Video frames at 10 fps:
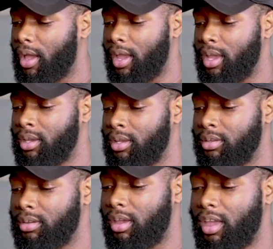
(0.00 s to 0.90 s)

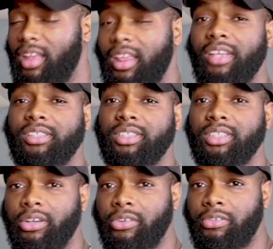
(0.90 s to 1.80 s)
and it has
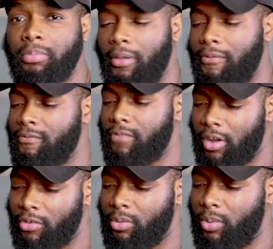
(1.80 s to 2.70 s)
served me
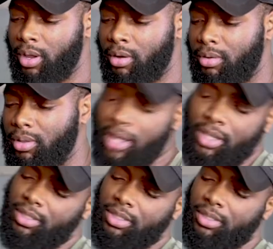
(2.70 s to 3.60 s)
very well. Like